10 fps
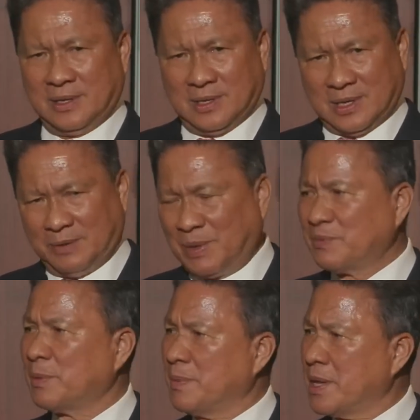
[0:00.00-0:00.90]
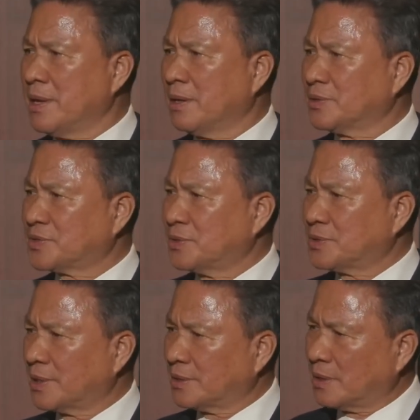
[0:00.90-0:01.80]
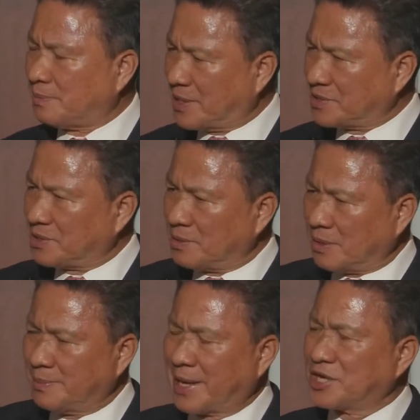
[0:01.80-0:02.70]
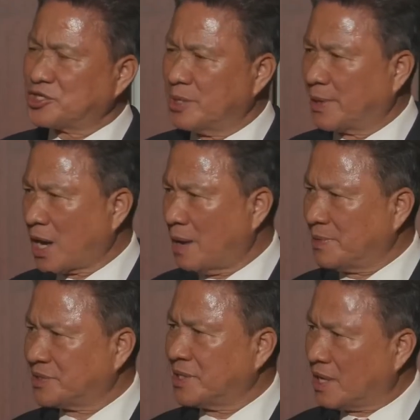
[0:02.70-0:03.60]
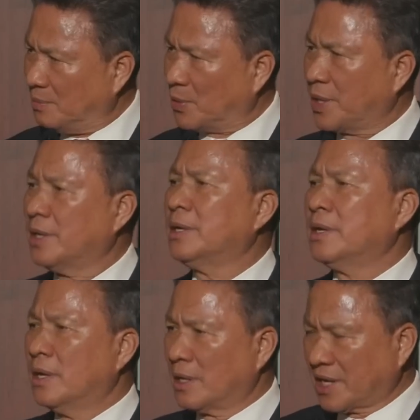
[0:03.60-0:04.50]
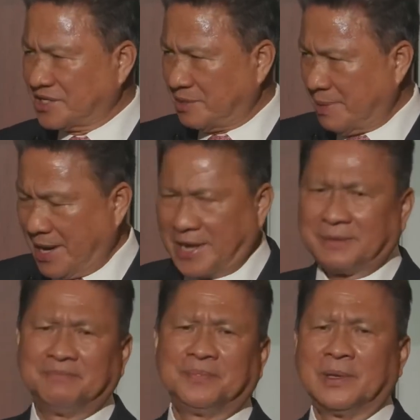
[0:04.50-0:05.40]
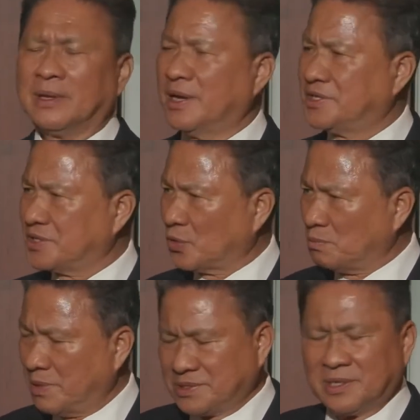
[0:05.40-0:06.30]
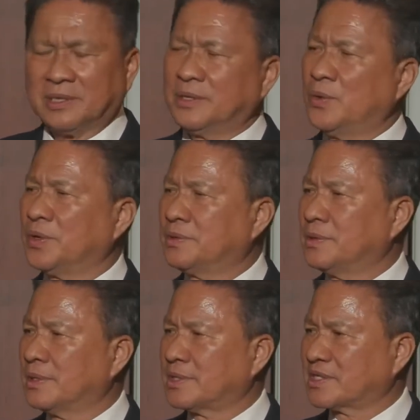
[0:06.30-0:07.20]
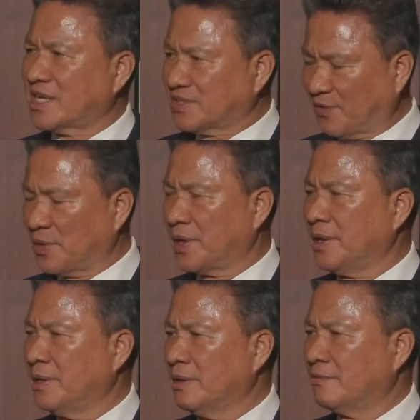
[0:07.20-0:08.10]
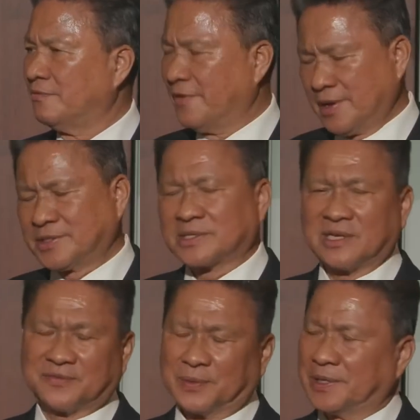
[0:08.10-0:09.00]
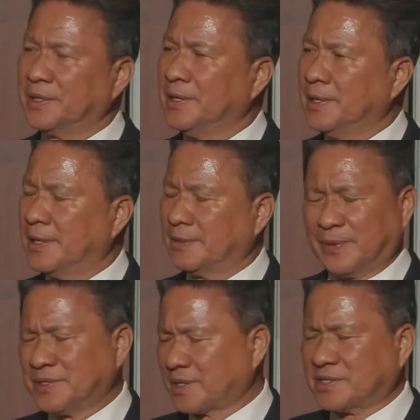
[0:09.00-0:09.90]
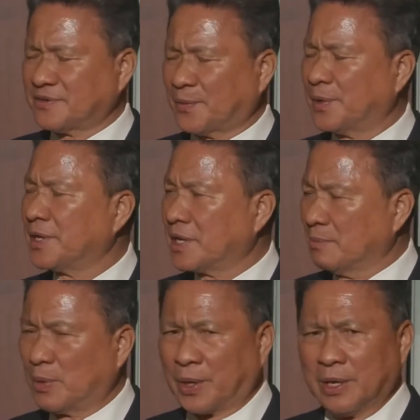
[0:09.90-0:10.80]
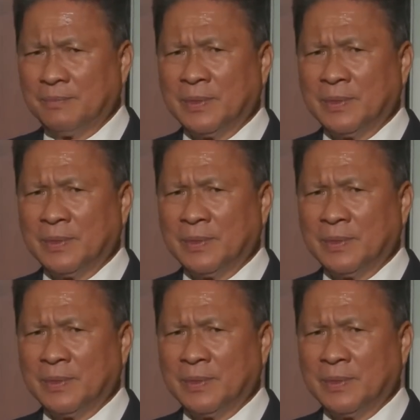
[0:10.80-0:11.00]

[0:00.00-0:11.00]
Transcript: I bring with me also the, president of American Chamber of Commerce in Cambodia, uh, Casey Barnett, has his own business doing uh, successfully, very successfully, uh, very successful in Cambodia.